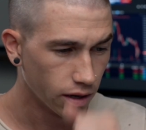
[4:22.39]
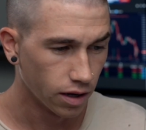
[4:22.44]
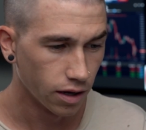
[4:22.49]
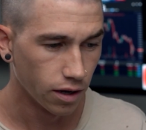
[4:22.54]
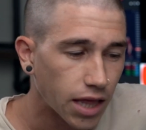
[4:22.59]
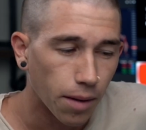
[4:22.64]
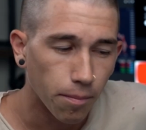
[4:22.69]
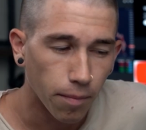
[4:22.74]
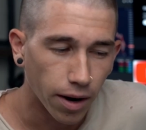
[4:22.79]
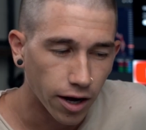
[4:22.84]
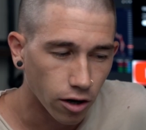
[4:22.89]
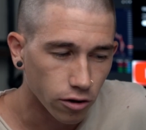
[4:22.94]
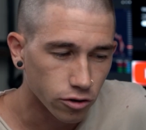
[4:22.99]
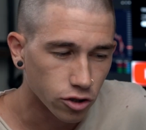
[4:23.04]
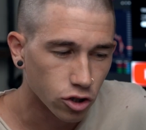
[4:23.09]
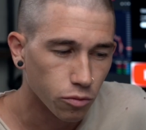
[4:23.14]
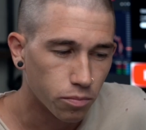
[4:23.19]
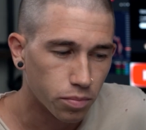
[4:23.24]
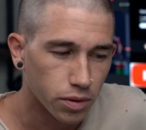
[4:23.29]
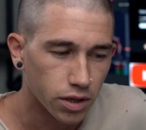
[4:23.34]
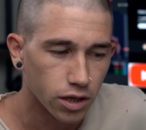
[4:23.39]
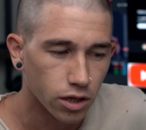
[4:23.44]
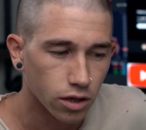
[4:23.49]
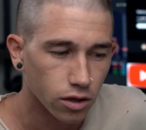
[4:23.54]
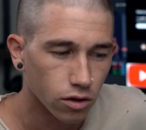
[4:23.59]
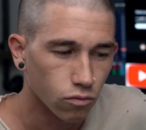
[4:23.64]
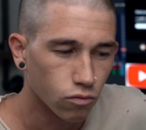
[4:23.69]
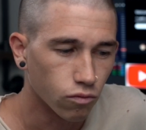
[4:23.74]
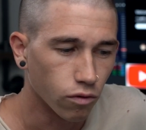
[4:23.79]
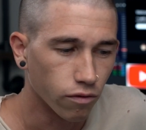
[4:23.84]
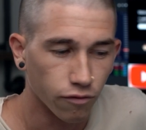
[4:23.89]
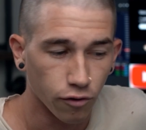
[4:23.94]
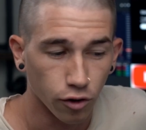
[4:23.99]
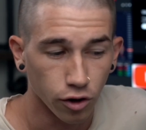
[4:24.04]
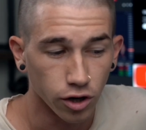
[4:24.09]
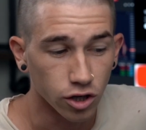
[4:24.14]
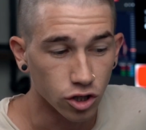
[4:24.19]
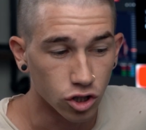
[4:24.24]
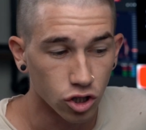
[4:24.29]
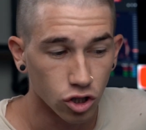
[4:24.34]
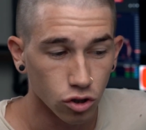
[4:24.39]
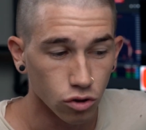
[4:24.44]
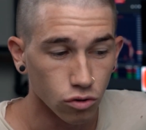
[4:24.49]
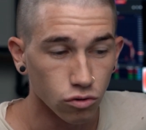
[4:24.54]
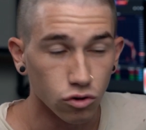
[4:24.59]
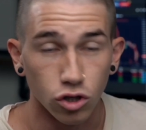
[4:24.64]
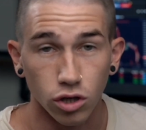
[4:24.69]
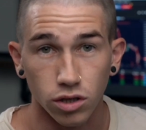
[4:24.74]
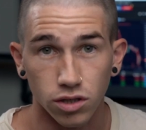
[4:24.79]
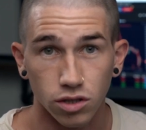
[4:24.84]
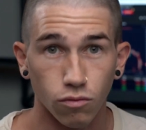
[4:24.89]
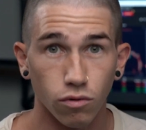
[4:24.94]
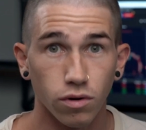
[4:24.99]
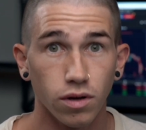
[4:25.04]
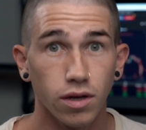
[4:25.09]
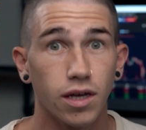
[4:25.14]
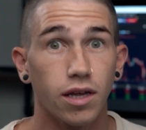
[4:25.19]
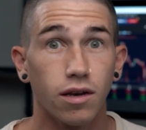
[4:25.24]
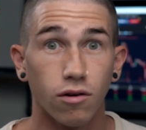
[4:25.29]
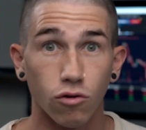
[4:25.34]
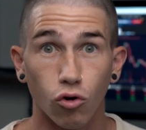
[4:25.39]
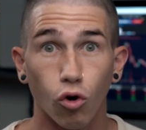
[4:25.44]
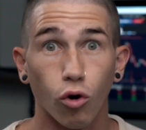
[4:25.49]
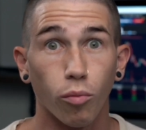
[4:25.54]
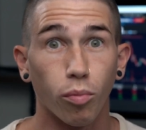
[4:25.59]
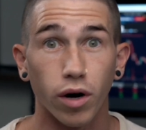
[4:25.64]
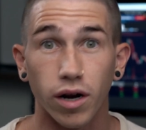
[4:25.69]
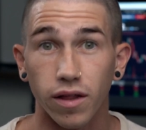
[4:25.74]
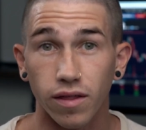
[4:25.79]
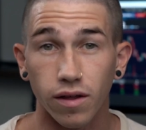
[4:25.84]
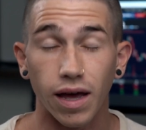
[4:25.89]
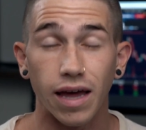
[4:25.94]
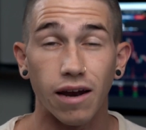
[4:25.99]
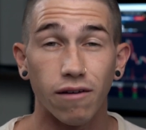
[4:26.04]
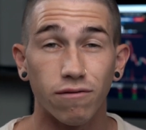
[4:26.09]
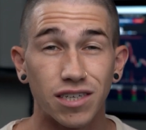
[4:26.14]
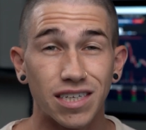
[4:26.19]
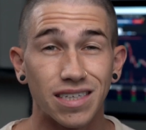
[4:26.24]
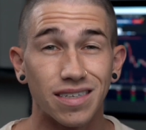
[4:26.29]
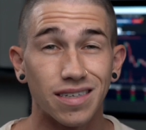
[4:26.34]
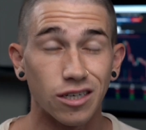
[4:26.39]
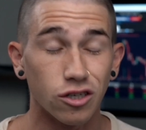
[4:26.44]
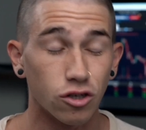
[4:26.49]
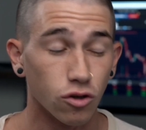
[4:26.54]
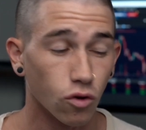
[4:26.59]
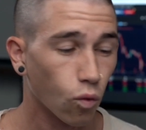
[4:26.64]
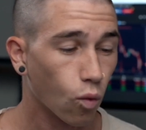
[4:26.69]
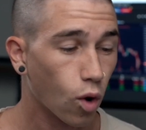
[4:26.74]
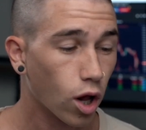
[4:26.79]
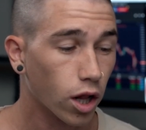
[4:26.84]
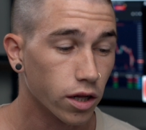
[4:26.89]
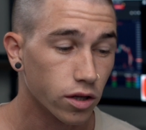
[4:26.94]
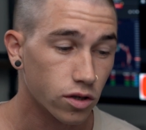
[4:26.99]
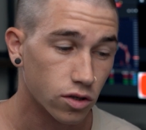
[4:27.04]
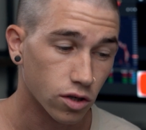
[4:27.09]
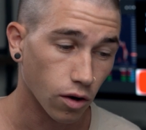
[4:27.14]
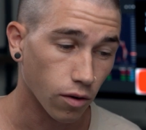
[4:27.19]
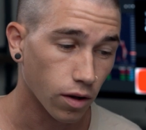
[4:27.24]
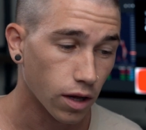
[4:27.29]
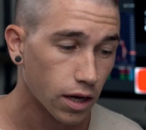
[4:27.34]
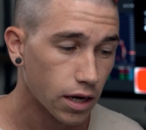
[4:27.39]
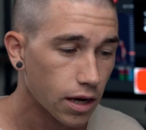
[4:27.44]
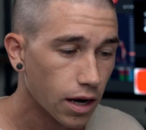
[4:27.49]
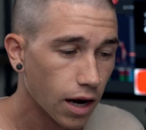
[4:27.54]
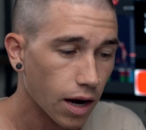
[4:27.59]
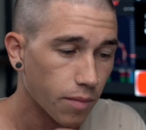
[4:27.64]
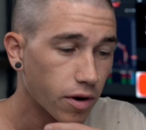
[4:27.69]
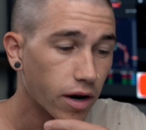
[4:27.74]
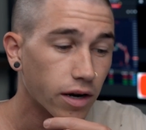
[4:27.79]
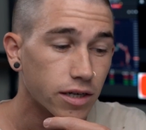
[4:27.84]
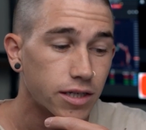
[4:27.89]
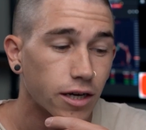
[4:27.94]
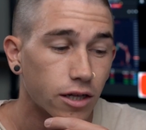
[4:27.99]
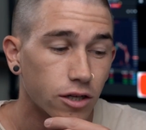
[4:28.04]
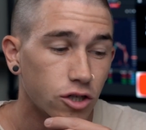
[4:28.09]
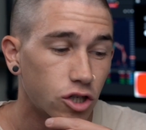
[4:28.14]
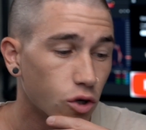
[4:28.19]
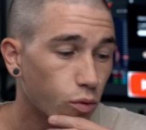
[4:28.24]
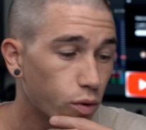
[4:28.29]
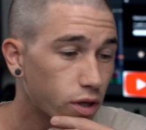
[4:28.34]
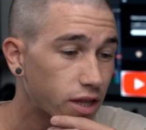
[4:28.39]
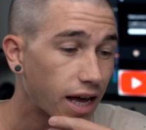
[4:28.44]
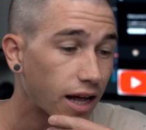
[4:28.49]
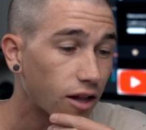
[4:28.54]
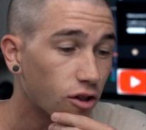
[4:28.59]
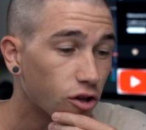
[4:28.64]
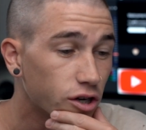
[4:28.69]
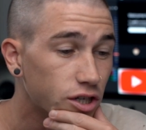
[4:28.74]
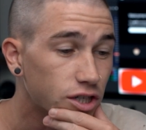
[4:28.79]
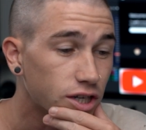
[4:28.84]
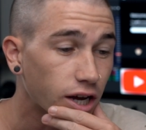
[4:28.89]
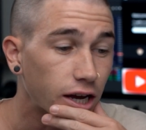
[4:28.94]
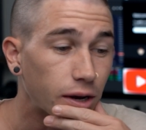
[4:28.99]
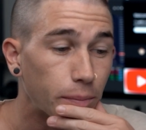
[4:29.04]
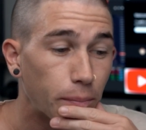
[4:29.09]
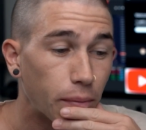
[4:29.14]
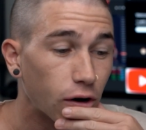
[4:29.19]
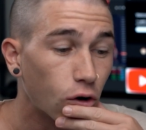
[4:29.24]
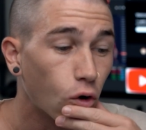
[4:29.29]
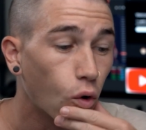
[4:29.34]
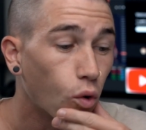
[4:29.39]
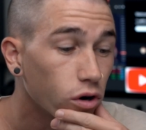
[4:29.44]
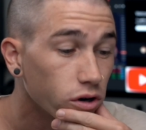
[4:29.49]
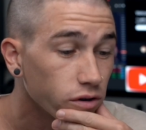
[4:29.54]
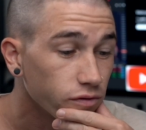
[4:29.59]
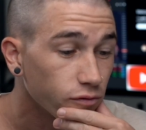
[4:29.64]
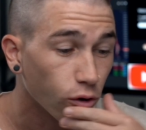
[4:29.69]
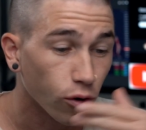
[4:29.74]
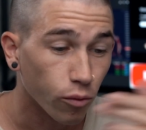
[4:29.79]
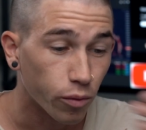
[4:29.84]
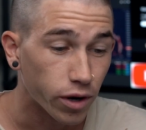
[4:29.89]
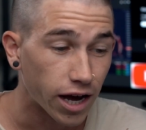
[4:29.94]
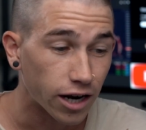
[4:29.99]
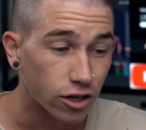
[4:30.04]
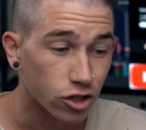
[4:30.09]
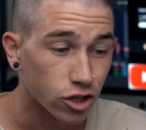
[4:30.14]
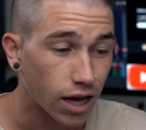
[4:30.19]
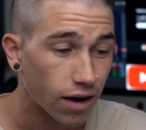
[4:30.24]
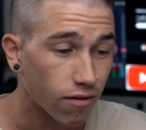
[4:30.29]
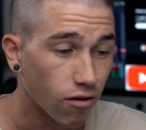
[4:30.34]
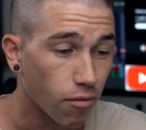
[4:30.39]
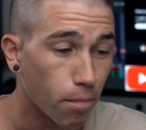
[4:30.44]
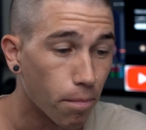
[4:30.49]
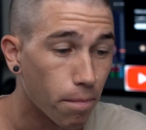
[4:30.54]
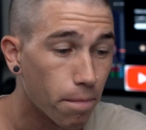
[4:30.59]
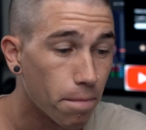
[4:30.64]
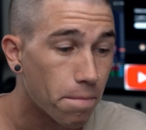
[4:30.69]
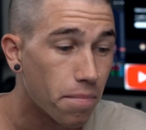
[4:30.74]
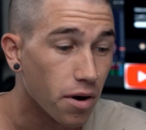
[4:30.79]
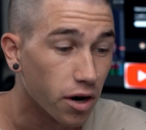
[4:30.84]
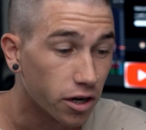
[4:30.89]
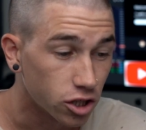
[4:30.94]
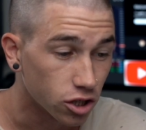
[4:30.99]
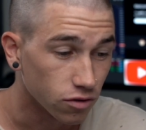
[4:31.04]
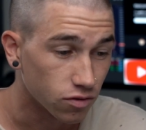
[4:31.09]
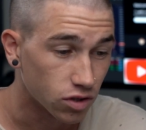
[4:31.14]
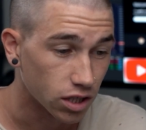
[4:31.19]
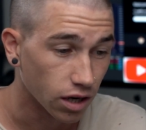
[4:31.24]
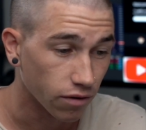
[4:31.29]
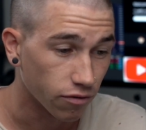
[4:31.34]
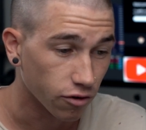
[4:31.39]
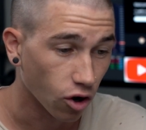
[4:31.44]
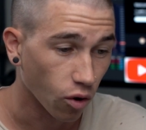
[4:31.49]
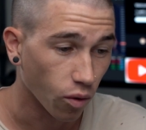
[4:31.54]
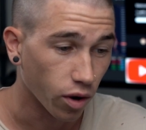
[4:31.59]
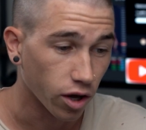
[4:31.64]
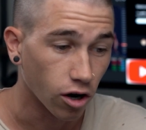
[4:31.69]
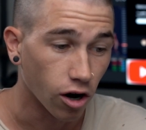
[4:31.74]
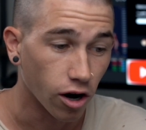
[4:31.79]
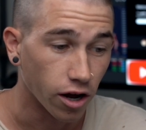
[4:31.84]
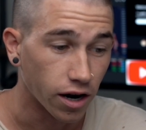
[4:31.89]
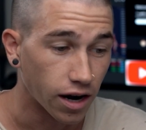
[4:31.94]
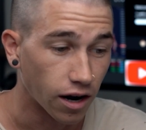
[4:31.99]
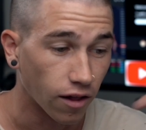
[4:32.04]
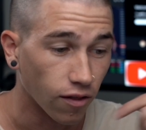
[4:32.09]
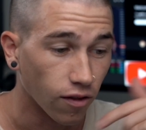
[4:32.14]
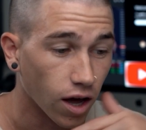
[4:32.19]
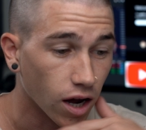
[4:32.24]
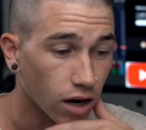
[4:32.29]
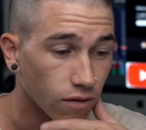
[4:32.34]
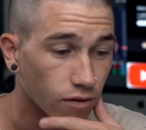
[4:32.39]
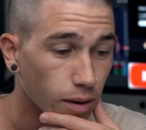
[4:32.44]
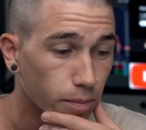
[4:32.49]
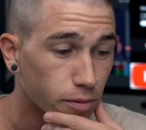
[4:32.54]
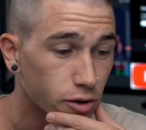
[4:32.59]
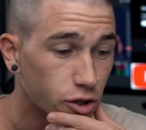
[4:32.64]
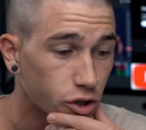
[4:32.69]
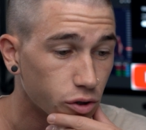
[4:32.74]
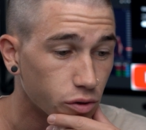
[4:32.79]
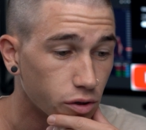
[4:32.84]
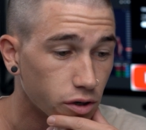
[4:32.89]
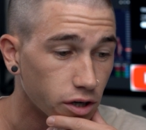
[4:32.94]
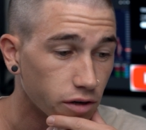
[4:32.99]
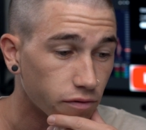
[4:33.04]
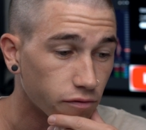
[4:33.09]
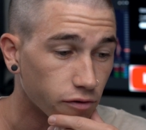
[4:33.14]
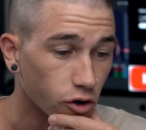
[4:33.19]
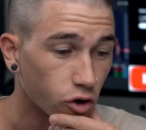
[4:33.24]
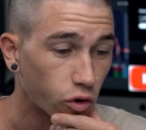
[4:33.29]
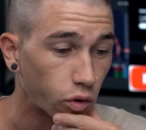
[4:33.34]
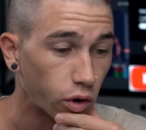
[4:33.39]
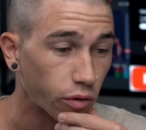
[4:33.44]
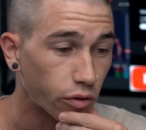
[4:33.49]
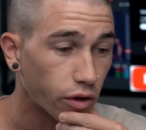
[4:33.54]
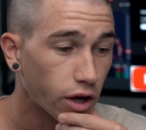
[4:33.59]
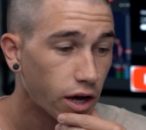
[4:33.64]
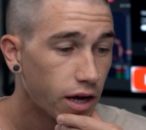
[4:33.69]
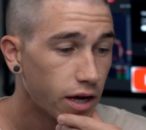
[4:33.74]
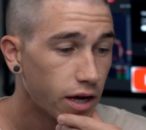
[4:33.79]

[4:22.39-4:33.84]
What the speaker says: That might also be referring to just incorporating the NFTs into the wallet. So I'm not exactly sure what that looks like, but Q4 we actually have a bunch of stuff going on and a lot of opportunity for growth.